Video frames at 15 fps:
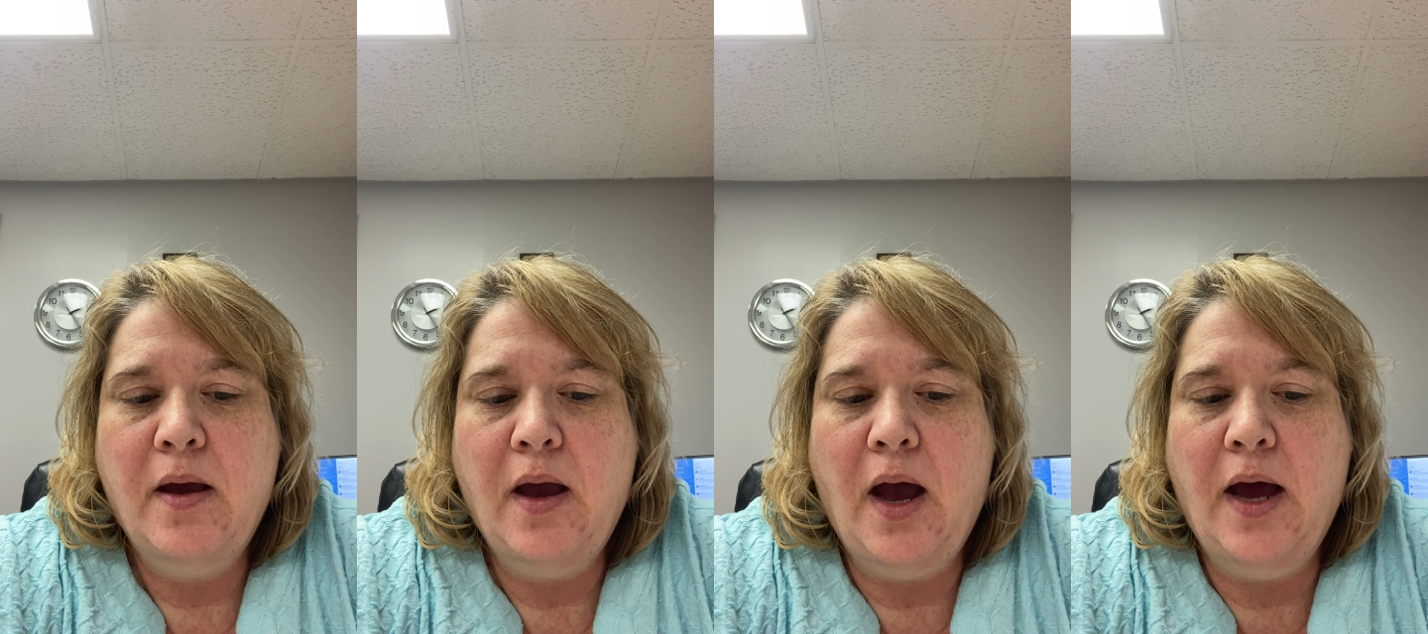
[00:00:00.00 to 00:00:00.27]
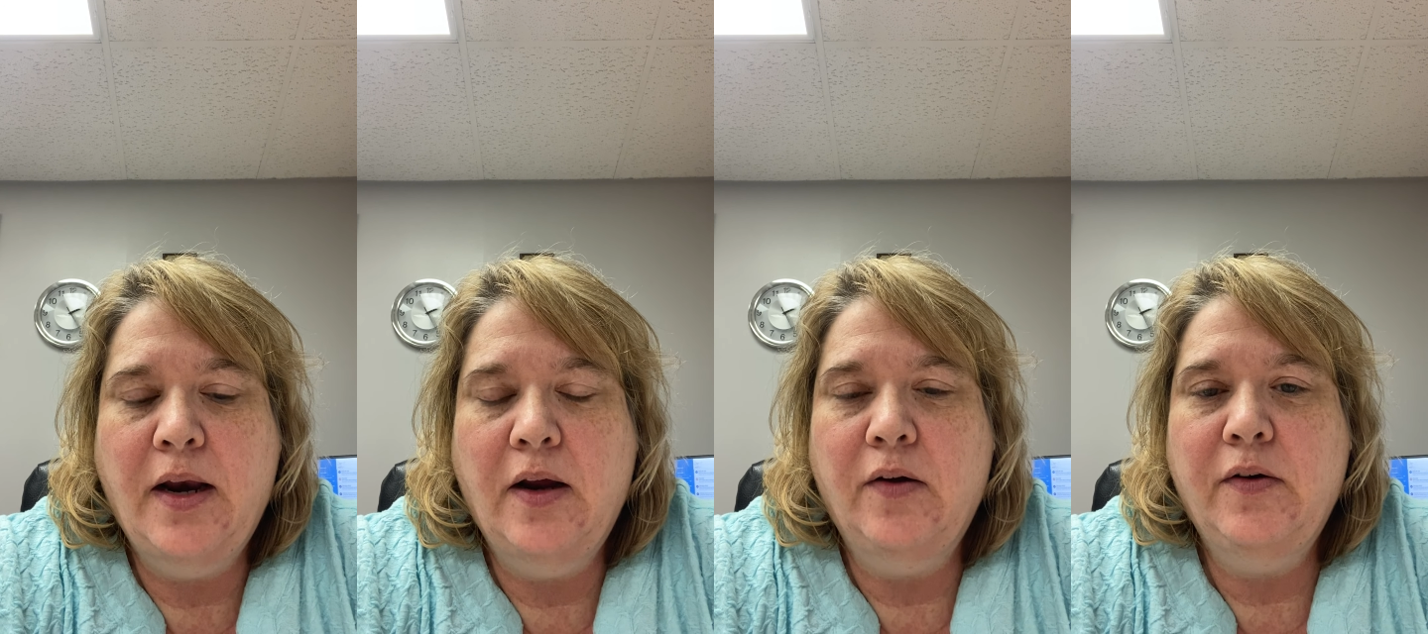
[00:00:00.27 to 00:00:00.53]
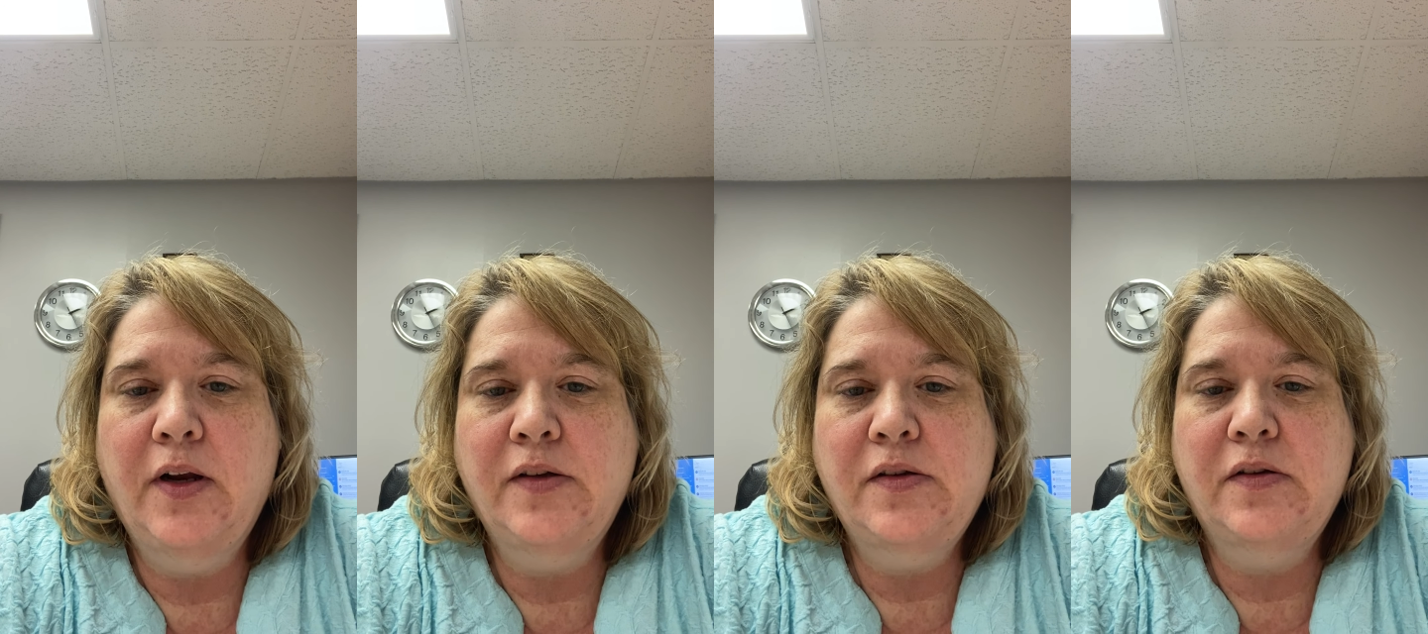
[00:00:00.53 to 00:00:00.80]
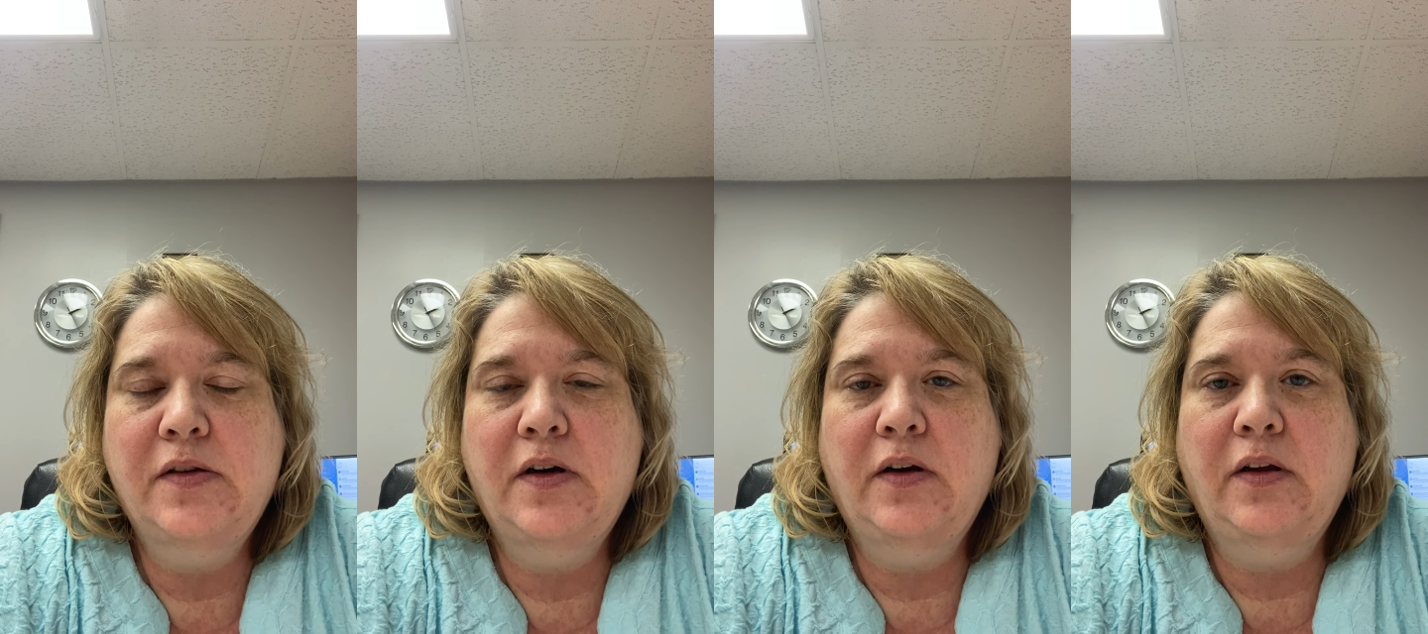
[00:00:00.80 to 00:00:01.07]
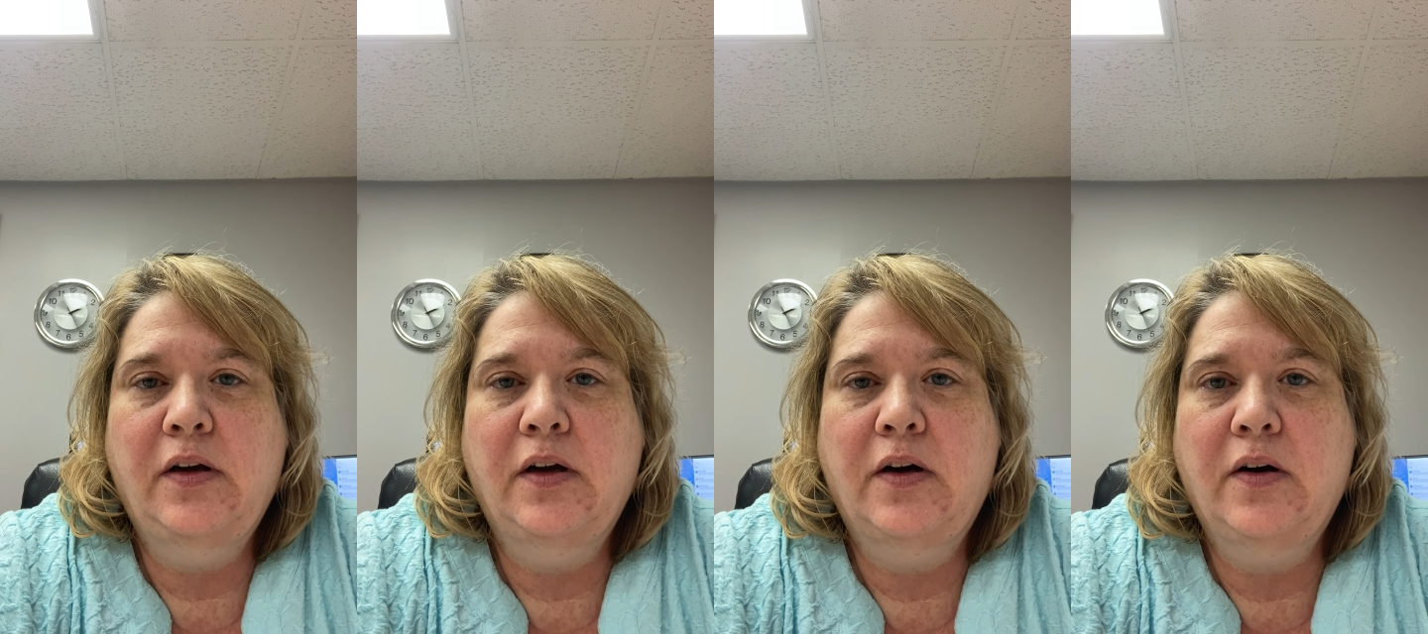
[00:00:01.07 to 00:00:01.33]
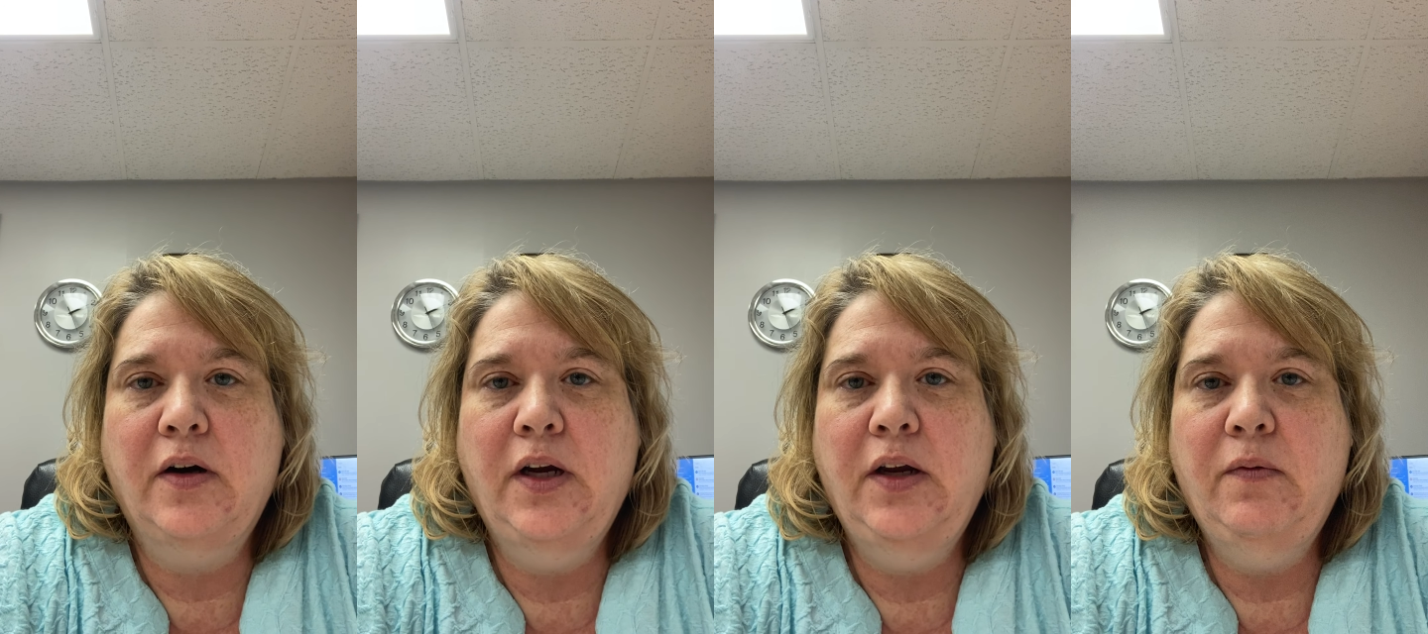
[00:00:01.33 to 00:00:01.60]
I don't necessarily
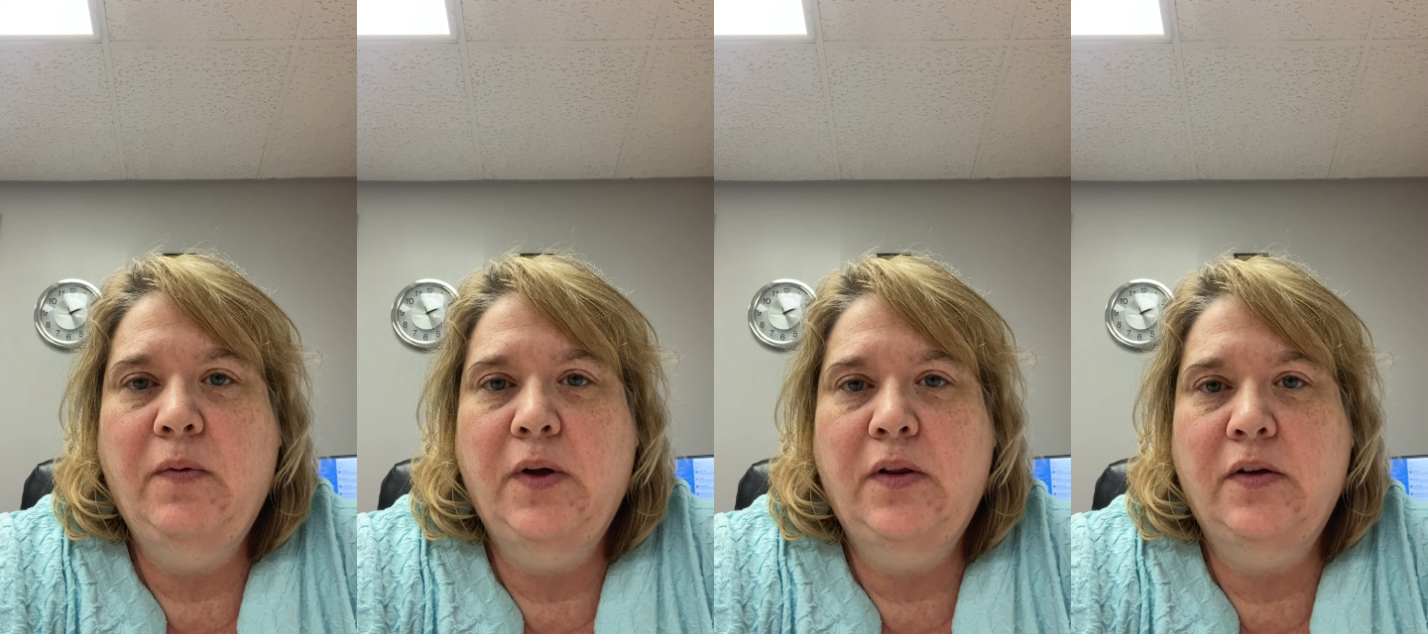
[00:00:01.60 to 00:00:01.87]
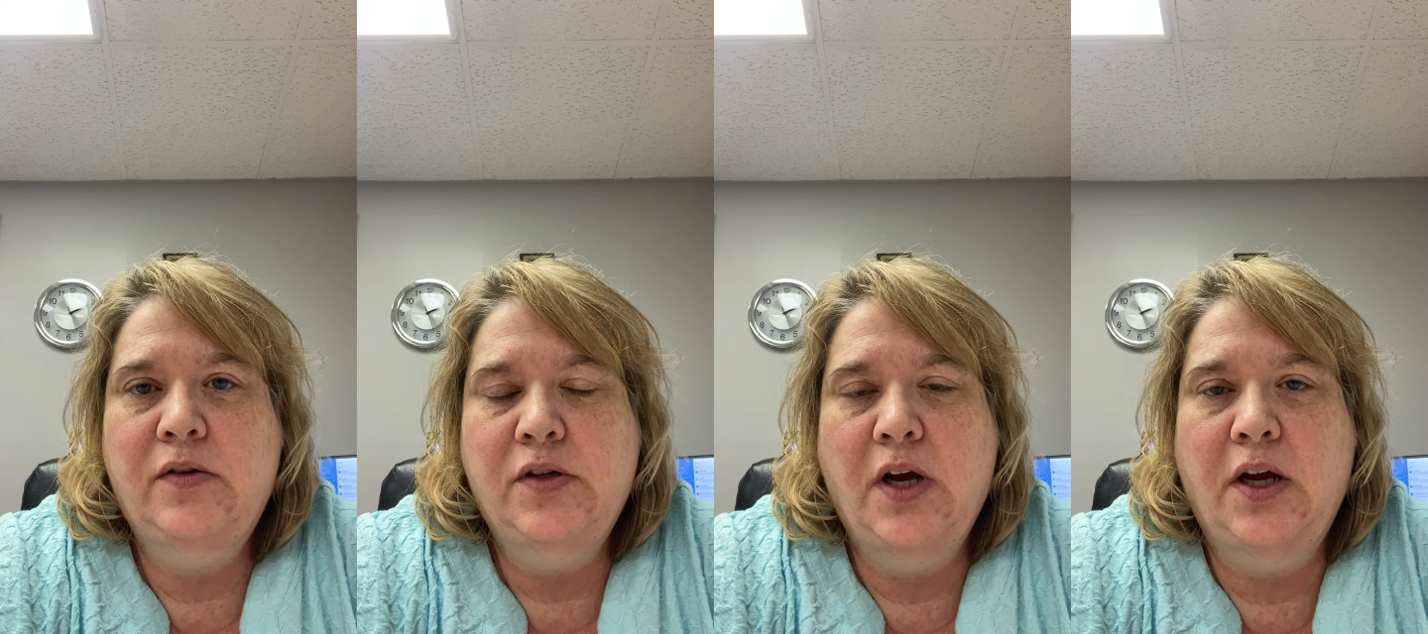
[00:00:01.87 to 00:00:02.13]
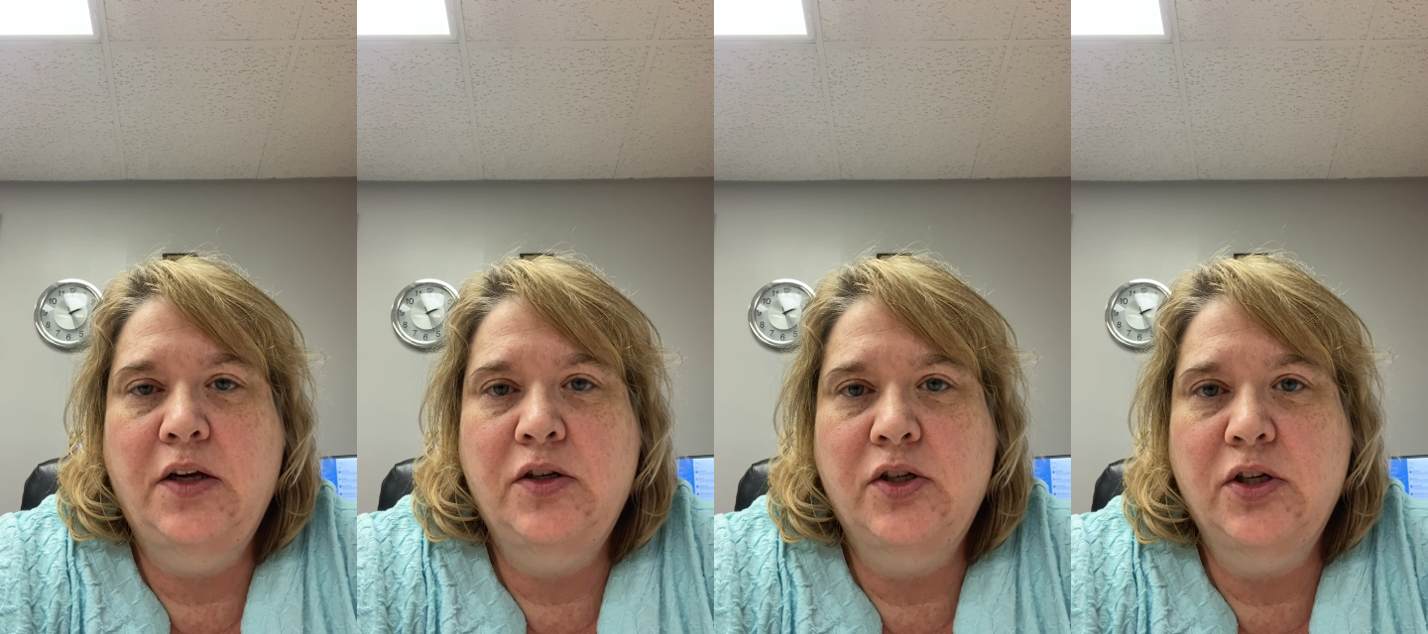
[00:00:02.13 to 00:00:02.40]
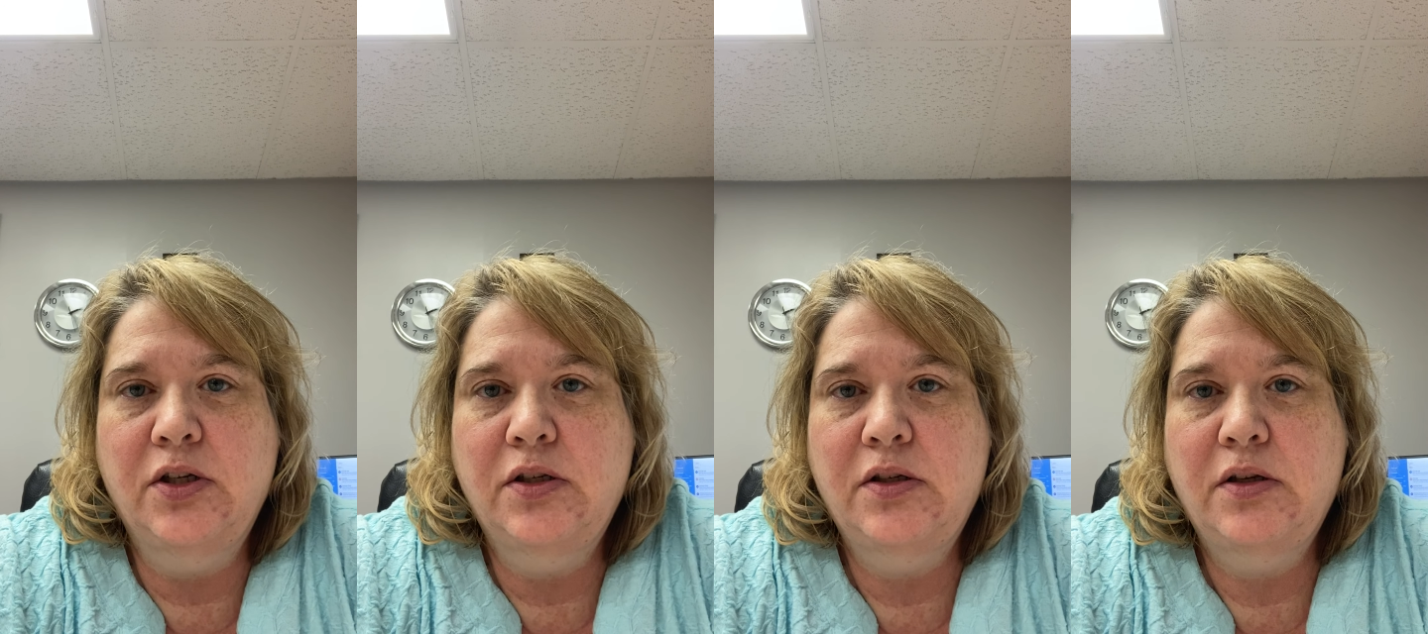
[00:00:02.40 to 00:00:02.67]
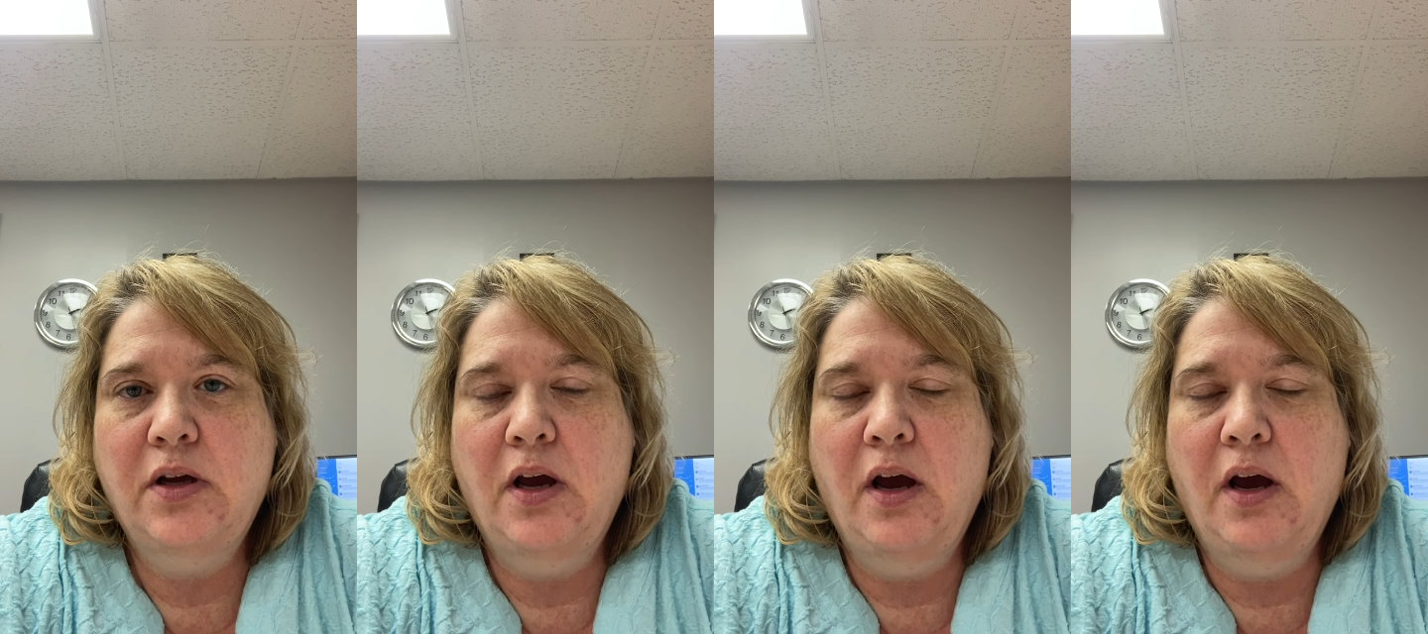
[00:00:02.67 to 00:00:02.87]
agree with the changes.